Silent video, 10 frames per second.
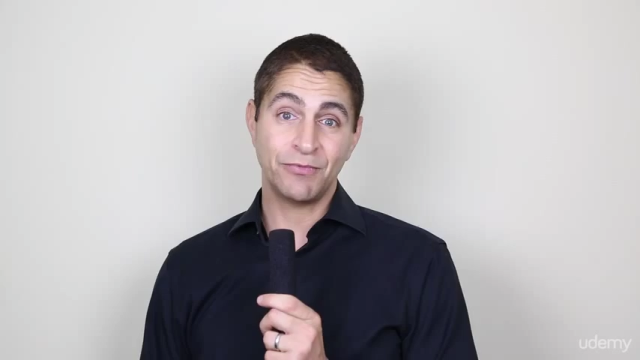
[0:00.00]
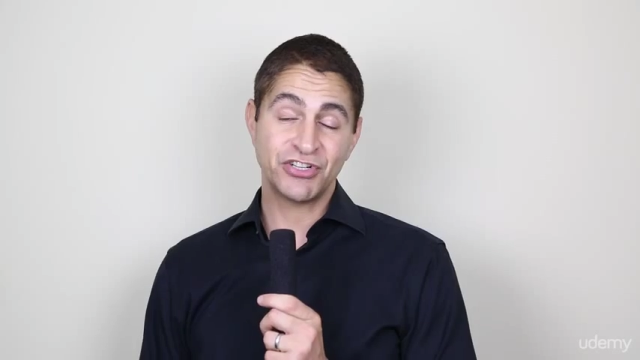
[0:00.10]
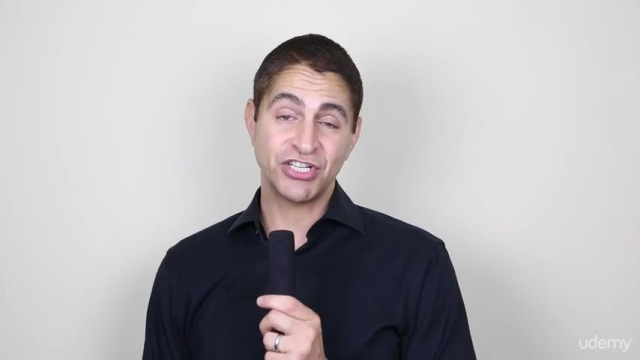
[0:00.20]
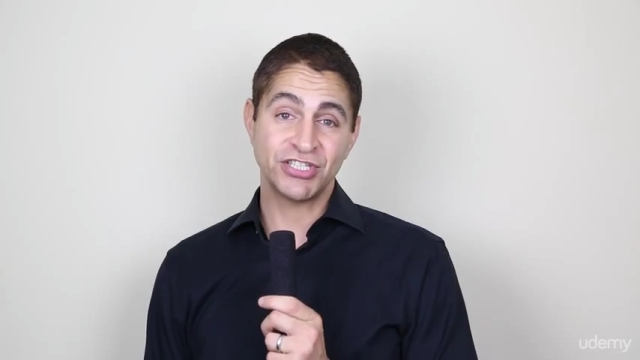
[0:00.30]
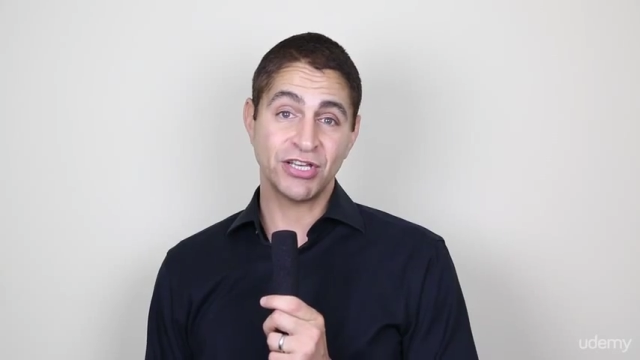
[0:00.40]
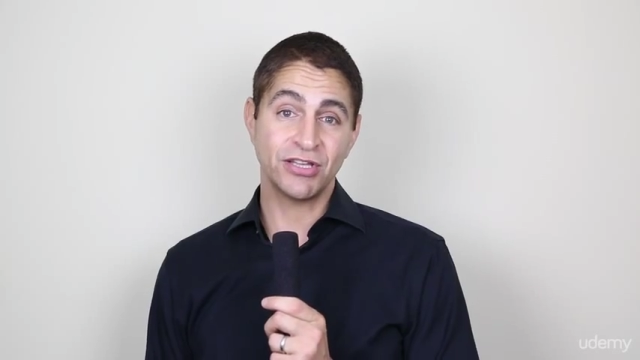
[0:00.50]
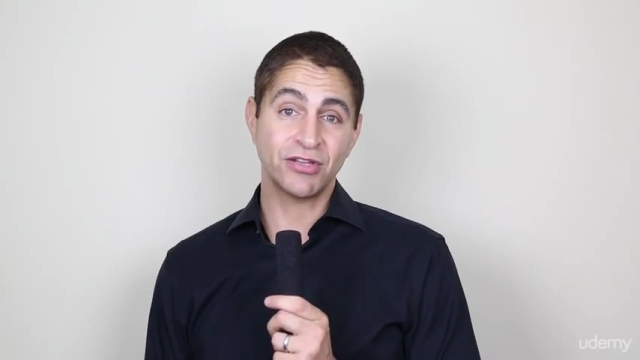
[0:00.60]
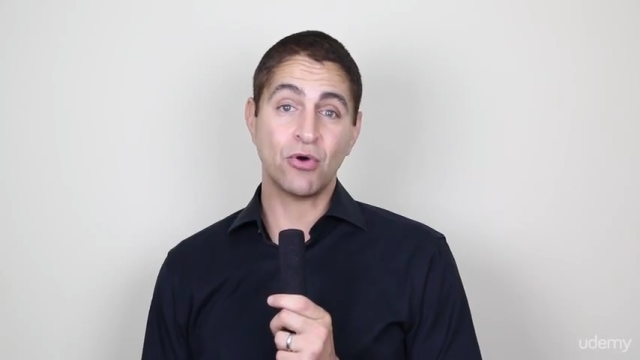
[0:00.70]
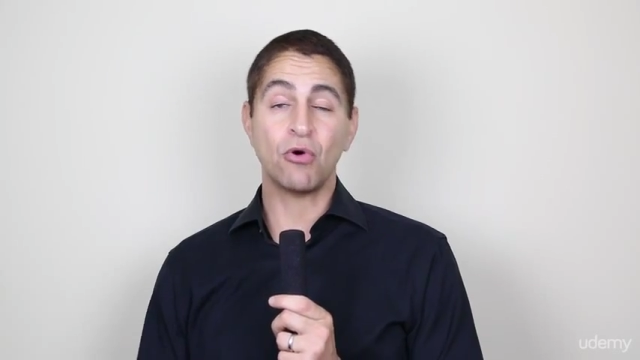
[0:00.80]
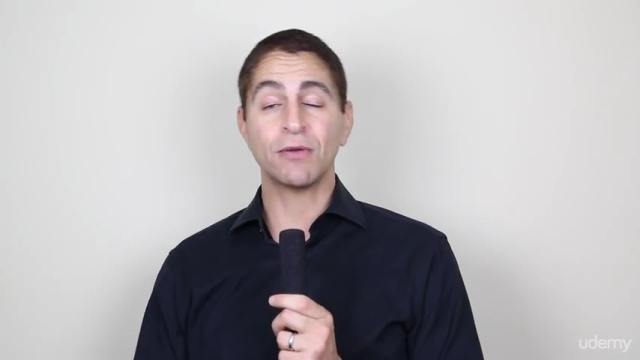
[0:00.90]
which is the
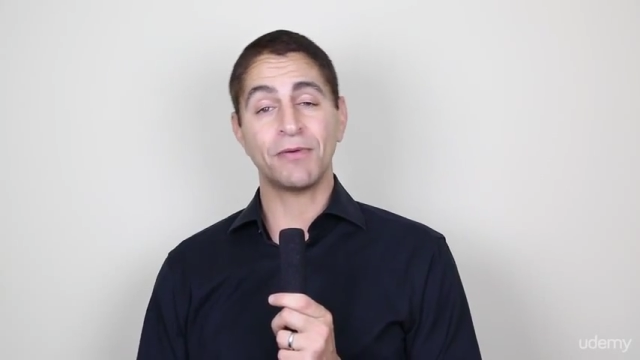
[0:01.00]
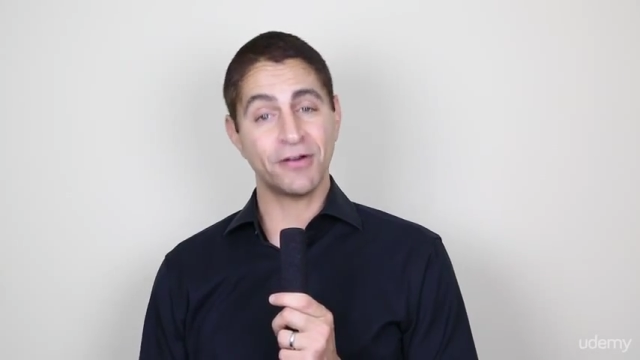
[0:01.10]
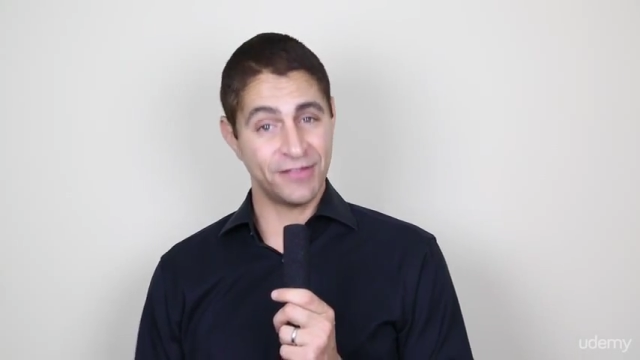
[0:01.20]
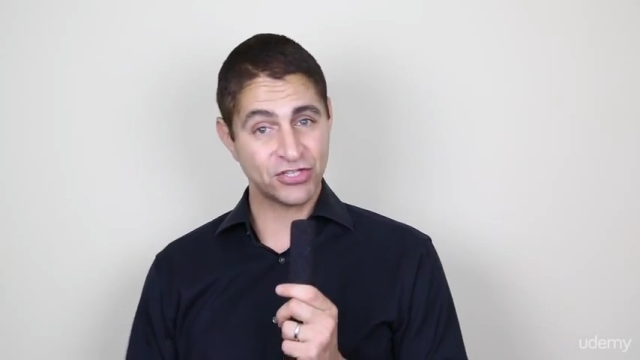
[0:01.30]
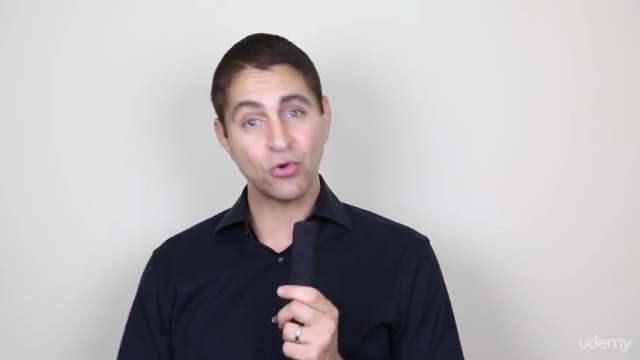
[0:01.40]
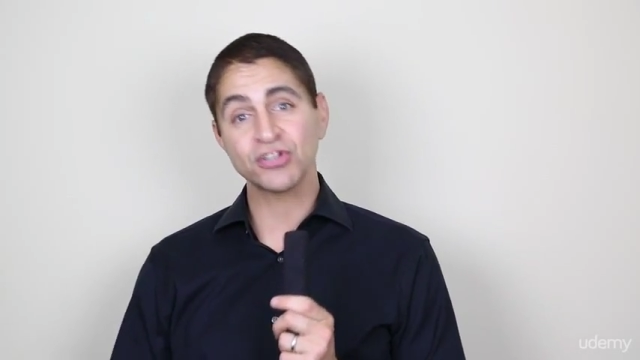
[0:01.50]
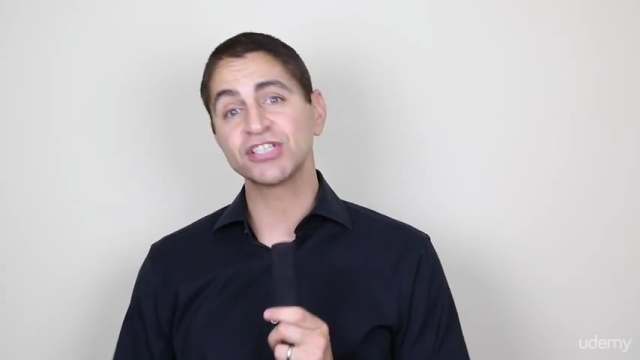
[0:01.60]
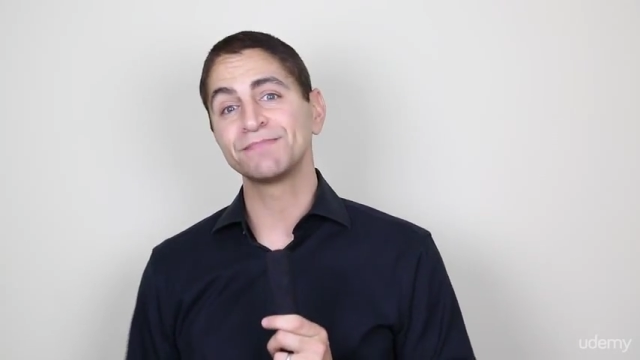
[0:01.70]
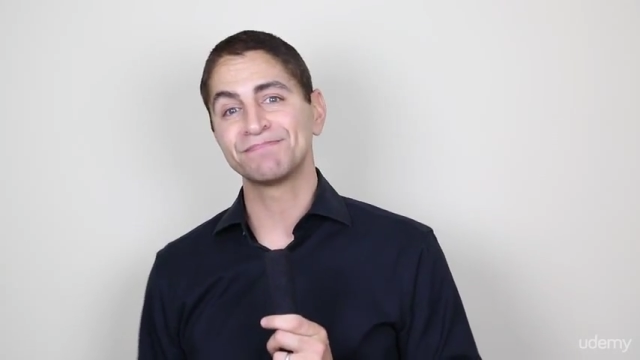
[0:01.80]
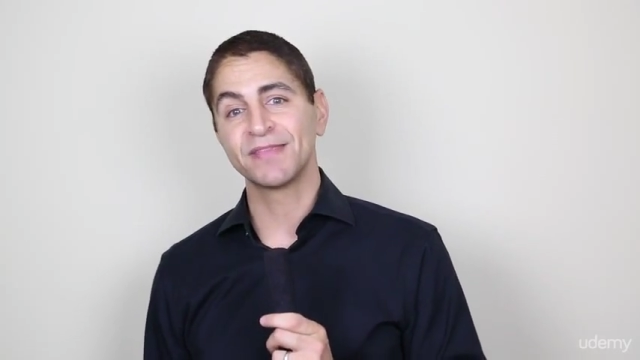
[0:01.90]
core part of this course.